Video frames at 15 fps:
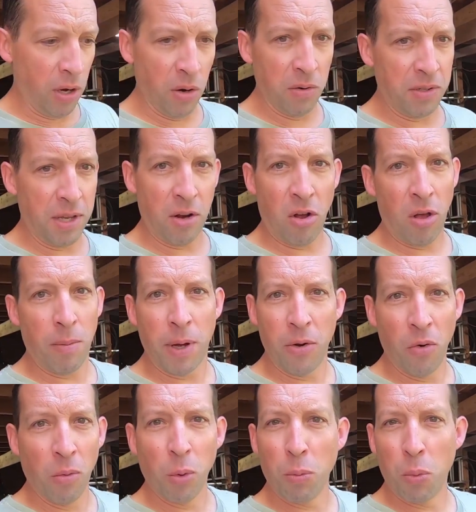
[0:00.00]
you know, did all my
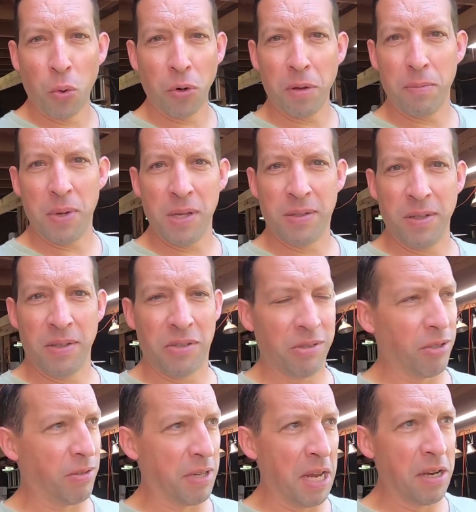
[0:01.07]
normal morning
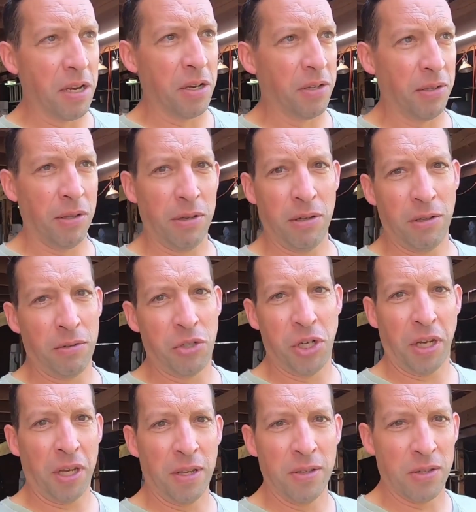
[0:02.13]
business, tended to the
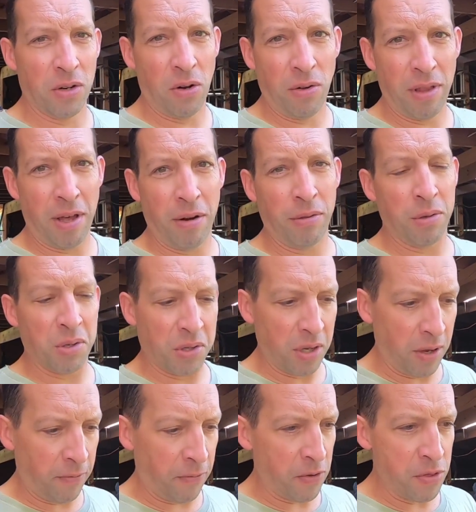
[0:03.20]
chickens and all that other
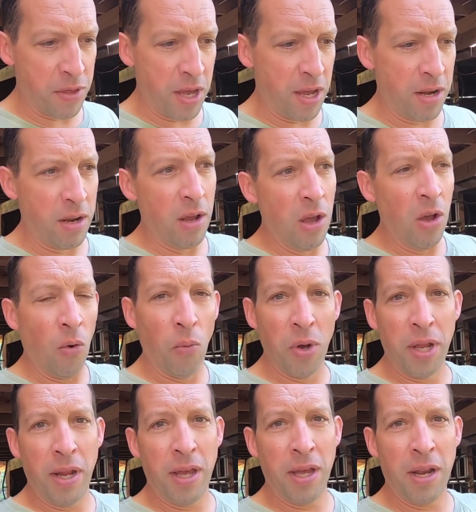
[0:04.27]
stuff, and then
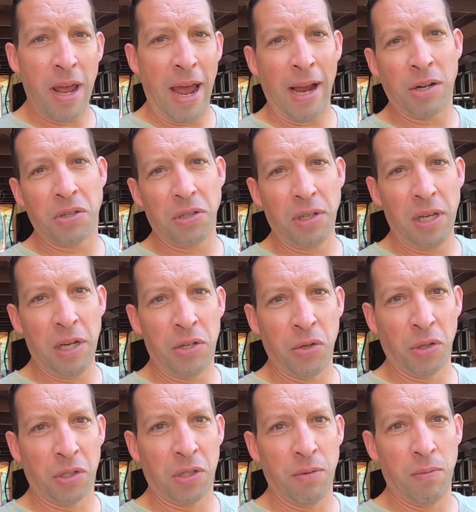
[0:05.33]
went in, actually
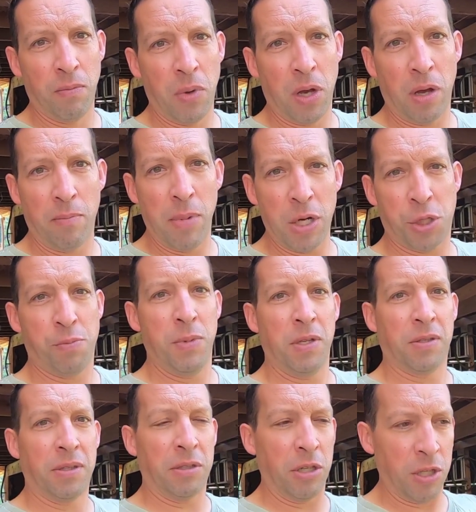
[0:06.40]
took some
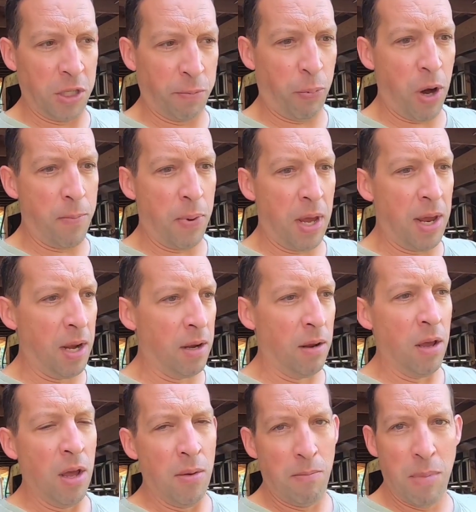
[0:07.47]
measurements, spray paint,
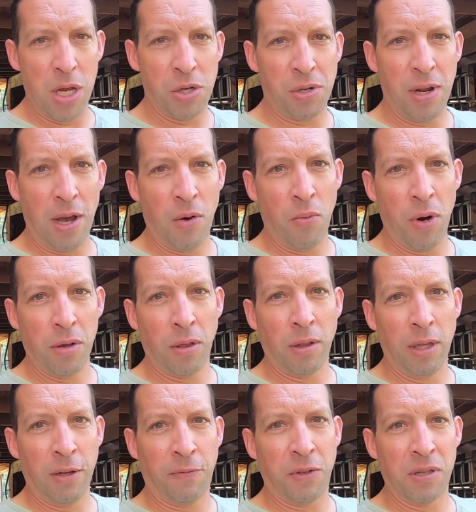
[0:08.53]
measured out where the
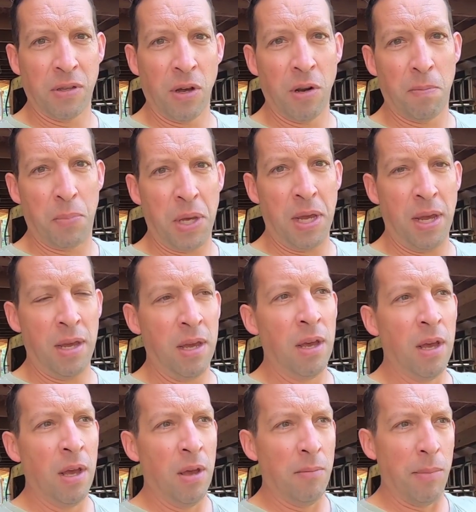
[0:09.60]
lift is gonna be,
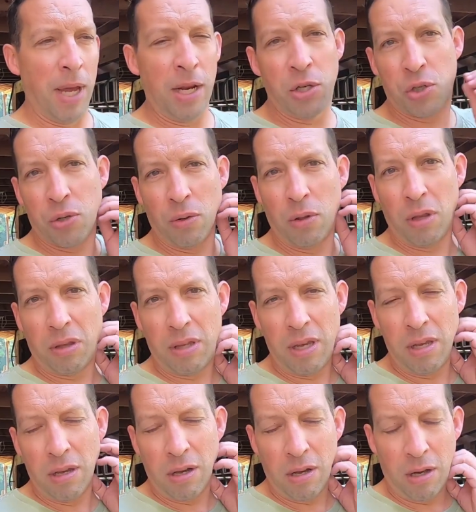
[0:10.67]
made sure that
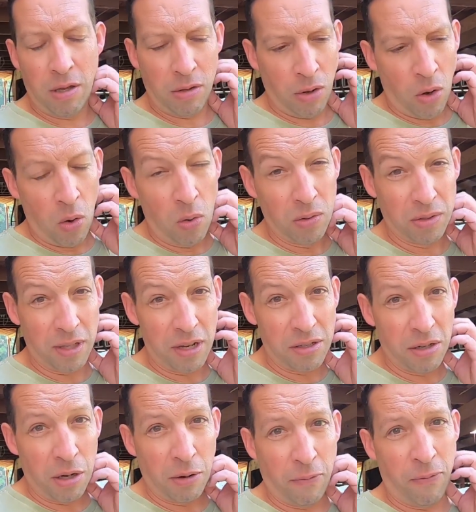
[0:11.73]
the holes they
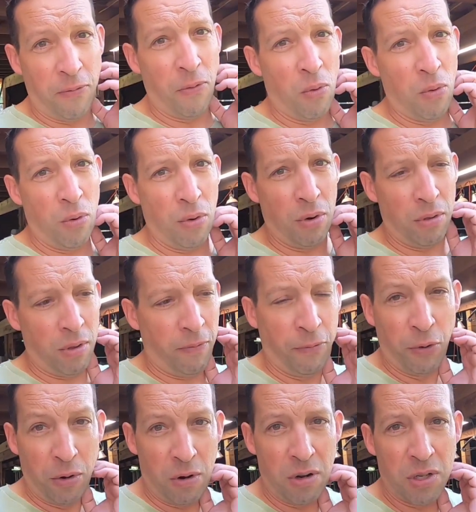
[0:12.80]
dug for the
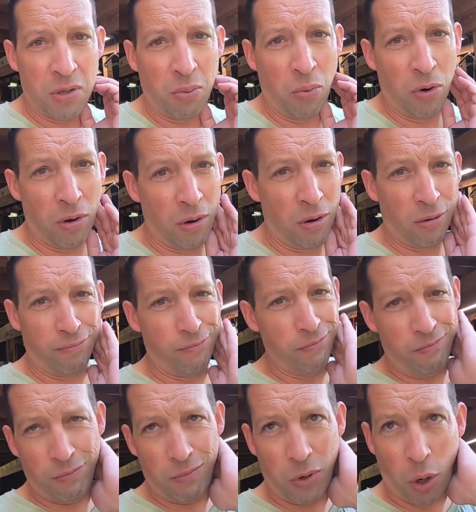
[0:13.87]
footers were
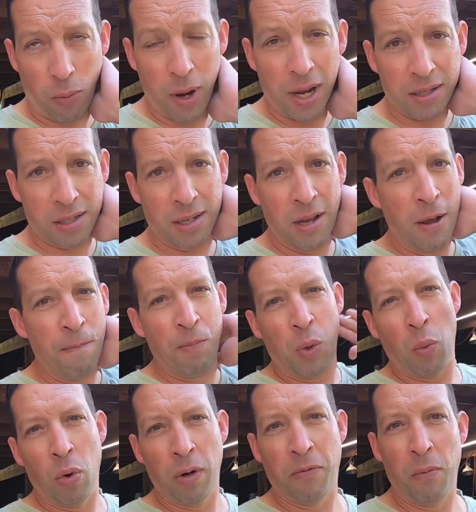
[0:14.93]
correct.
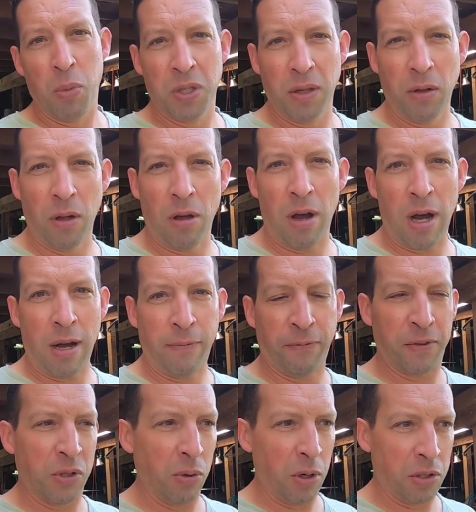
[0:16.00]
One of them was a little off,
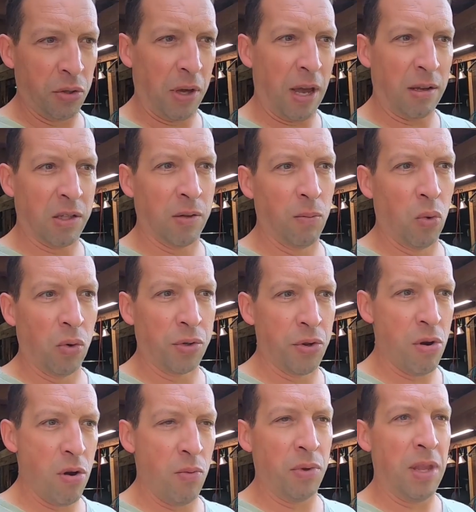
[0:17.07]
so I took out some more
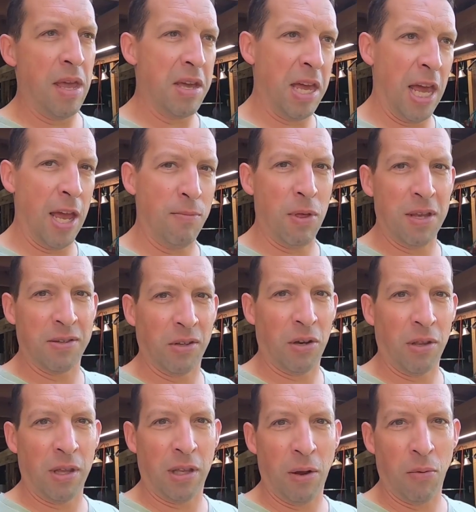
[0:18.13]
dirt. When they came, they saw
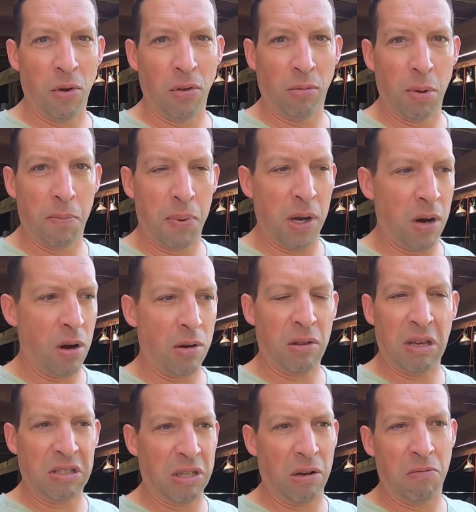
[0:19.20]
that they were a little bit bigger, and
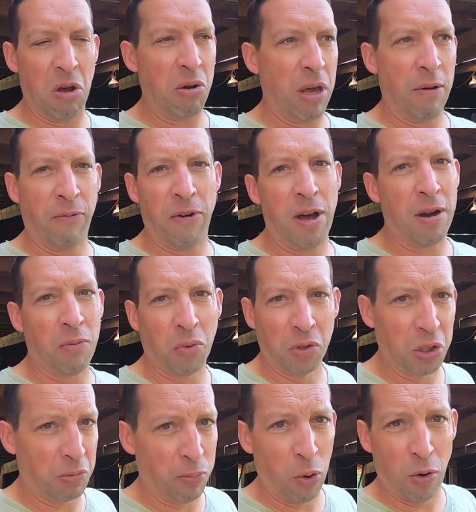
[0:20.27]
they said, okay, fine, we'll
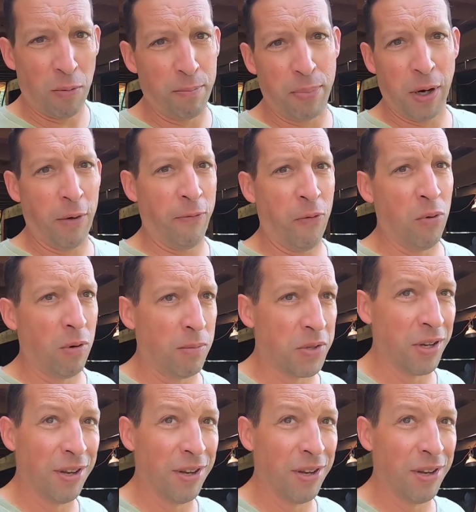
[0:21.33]
just pour bigger forms.